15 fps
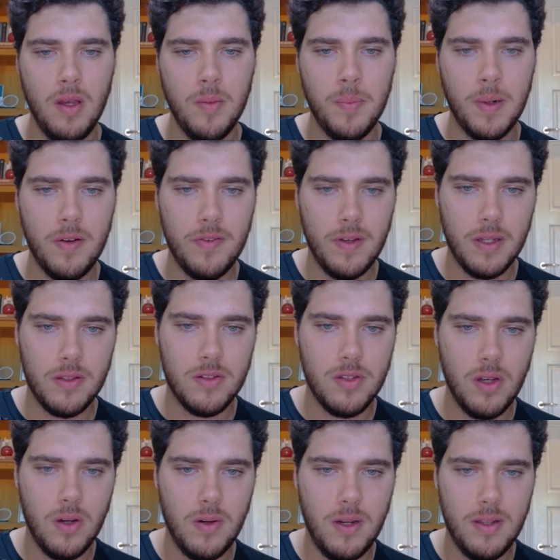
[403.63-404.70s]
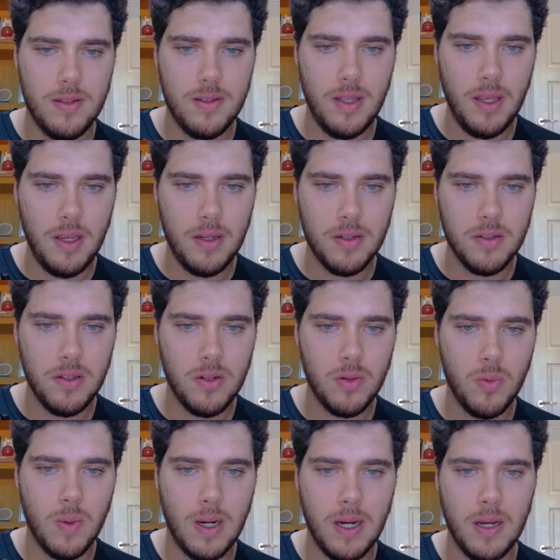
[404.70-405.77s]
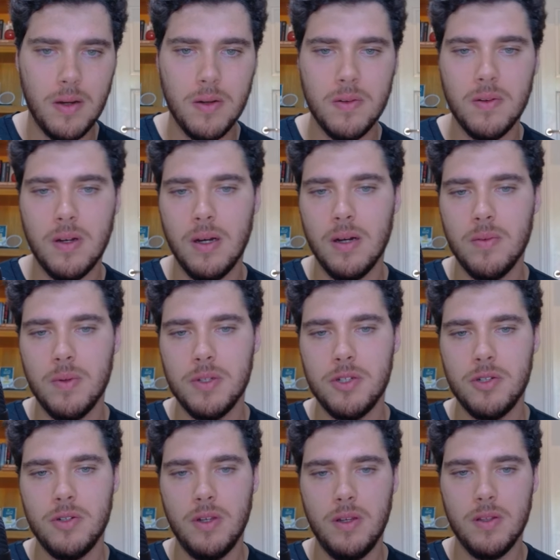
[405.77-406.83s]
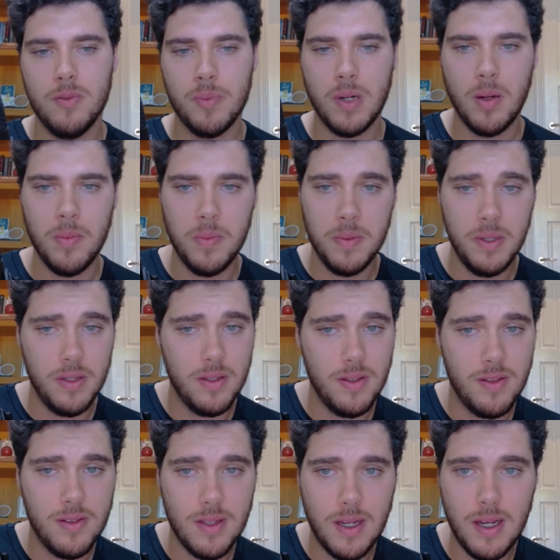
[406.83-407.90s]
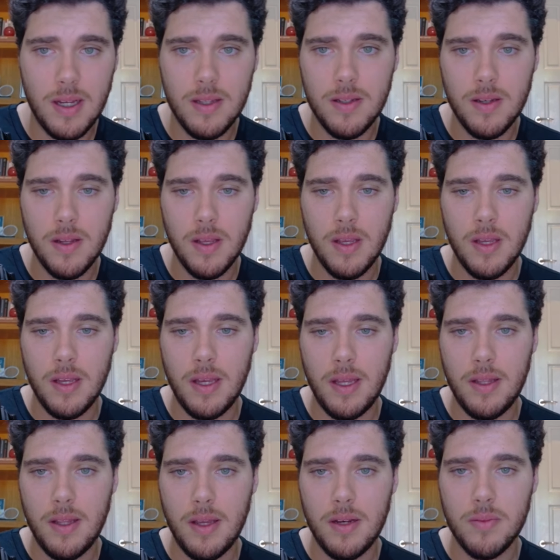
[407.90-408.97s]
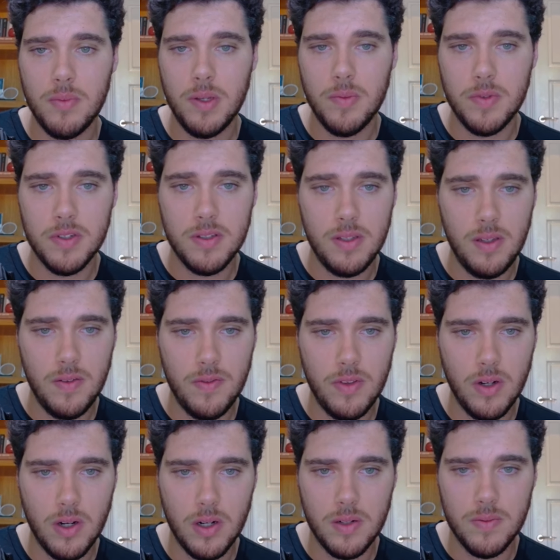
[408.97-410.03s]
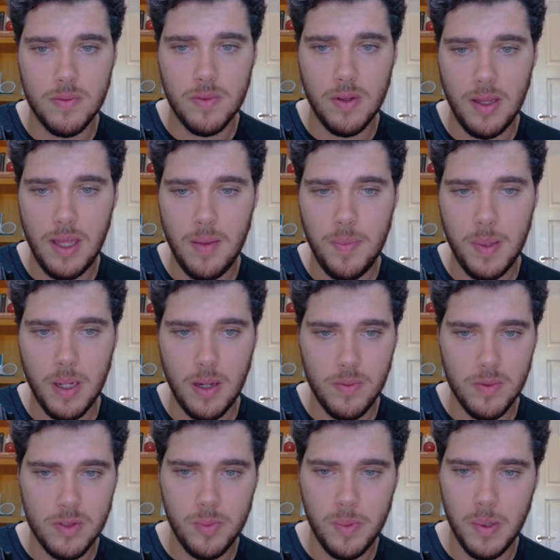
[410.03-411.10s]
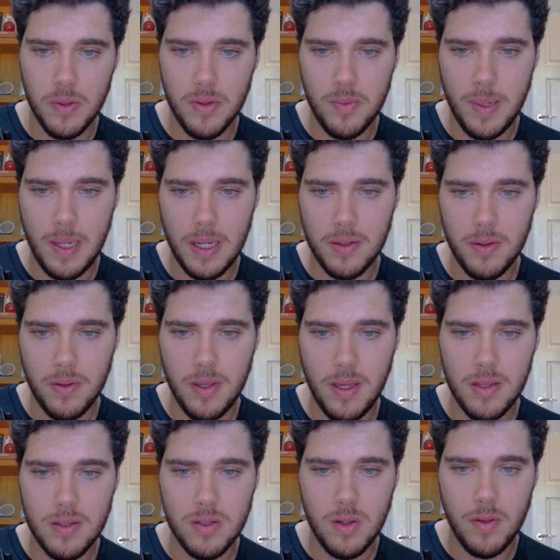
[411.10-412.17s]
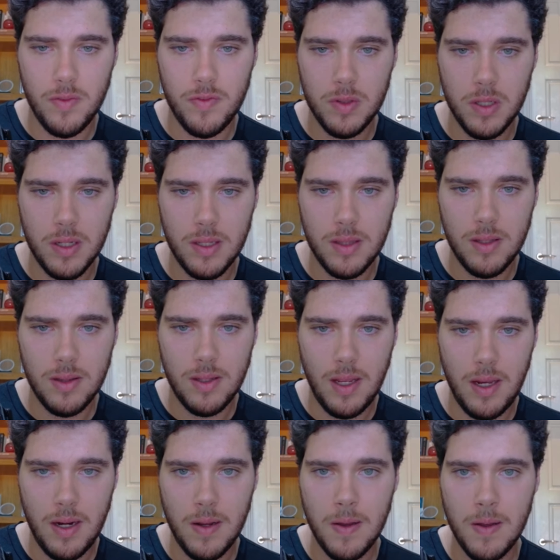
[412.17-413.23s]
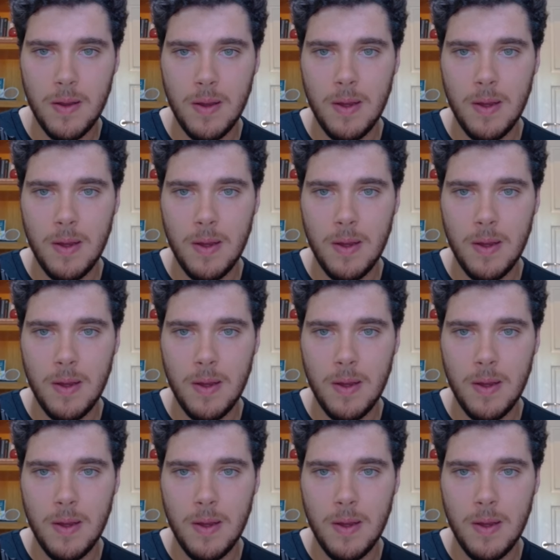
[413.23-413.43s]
Perfect. So it's taking a little while, which is probably a good sign. And then we received our API response back. Okay. So if we look at the data